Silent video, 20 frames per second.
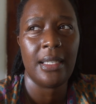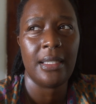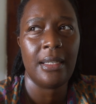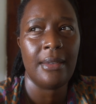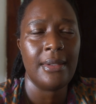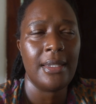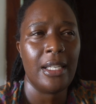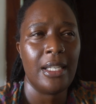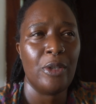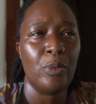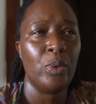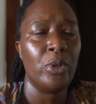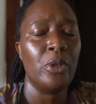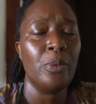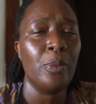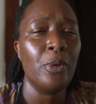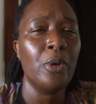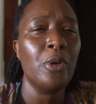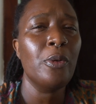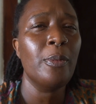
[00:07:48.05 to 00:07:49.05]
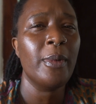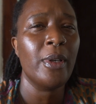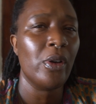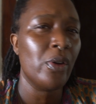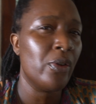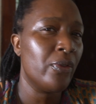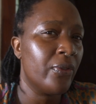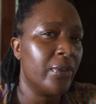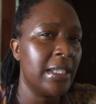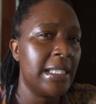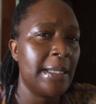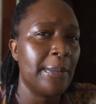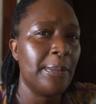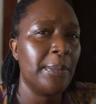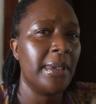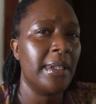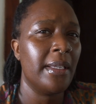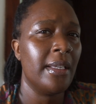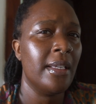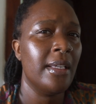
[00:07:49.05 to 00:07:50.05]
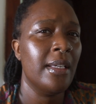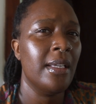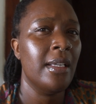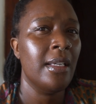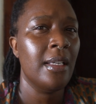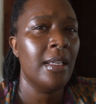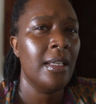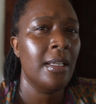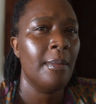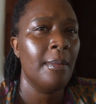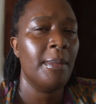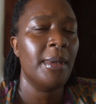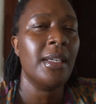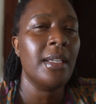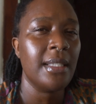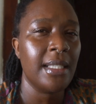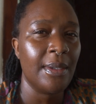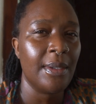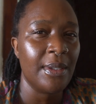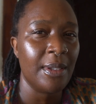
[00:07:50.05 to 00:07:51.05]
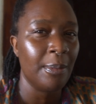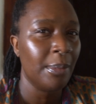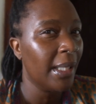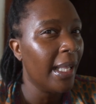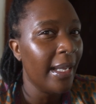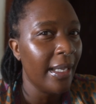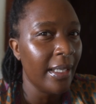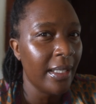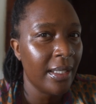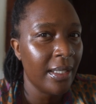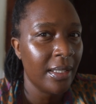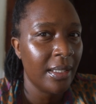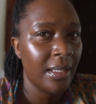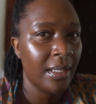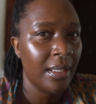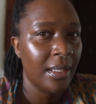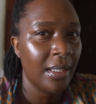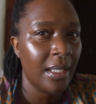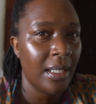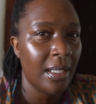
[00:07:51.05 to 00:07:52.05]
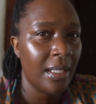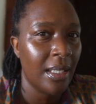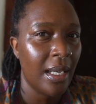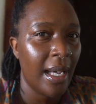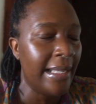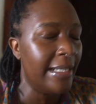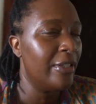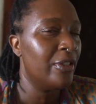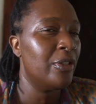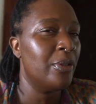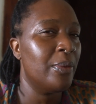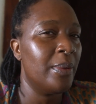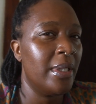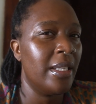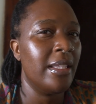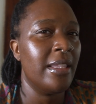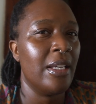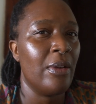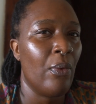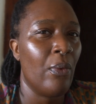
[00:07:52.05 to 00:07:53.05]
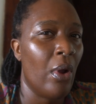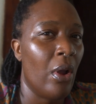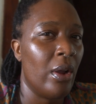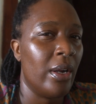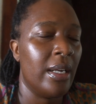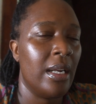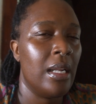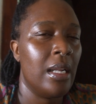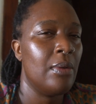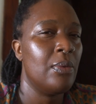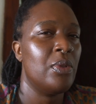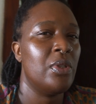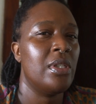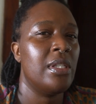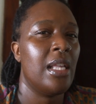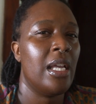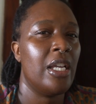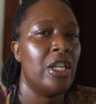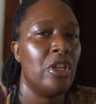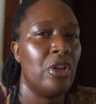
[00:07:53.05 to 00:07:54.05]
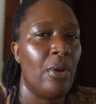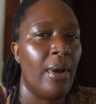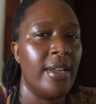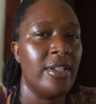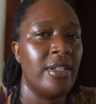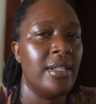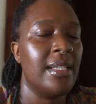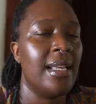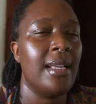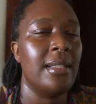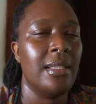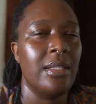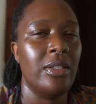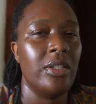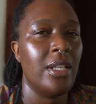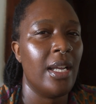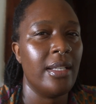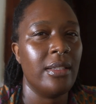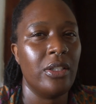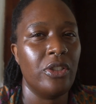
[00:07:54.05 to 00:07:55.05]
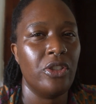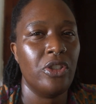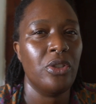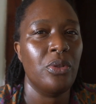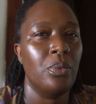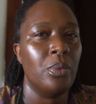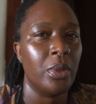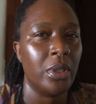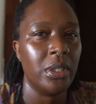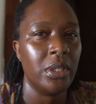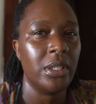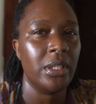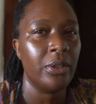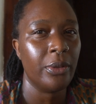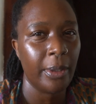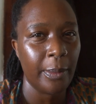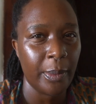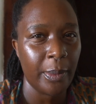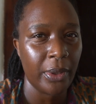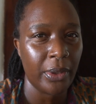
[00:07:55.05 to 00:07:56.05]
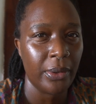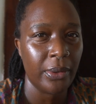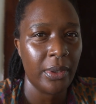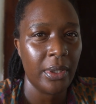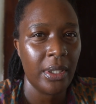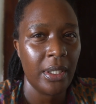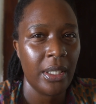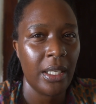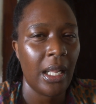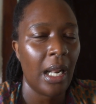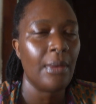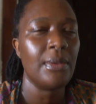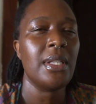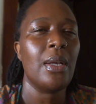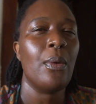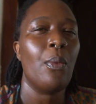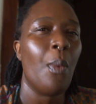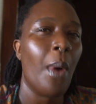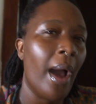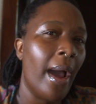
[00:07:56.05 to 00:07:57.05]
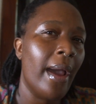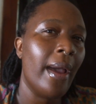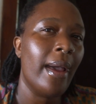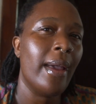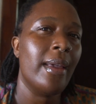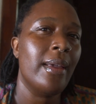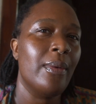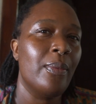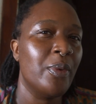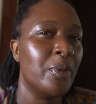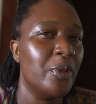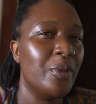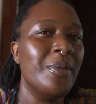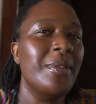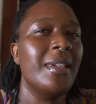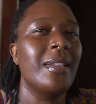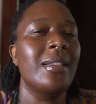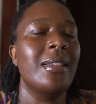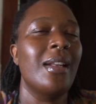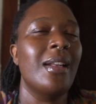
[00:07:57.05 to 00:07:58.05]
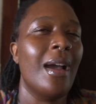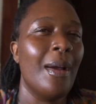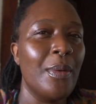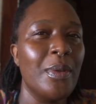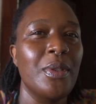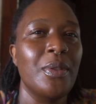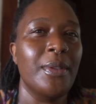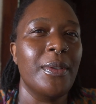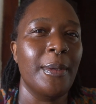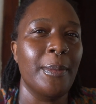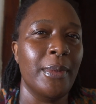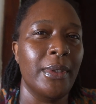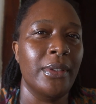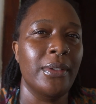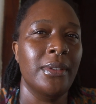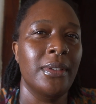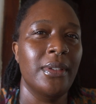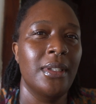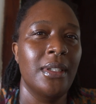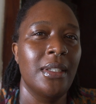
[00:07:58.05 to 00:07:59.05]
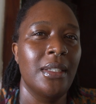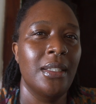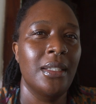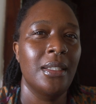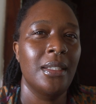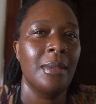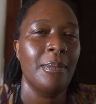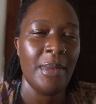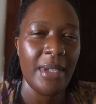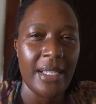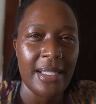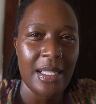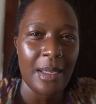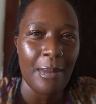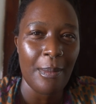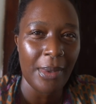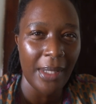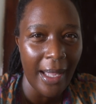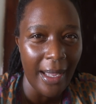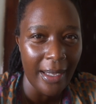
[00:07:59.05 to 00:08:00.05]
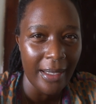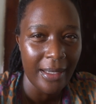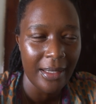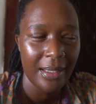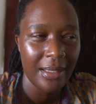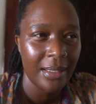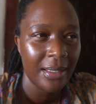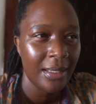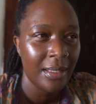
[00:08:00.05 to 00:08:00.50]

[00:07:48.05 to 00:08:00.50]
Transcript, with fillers: And I was like, well, you pulled me over simply because I was black. I didn't do anything wrong. And he was just like, you know, I just had to check that you weren't a criminal. And I was like, why would you think that I was a criminal? Because I'm black.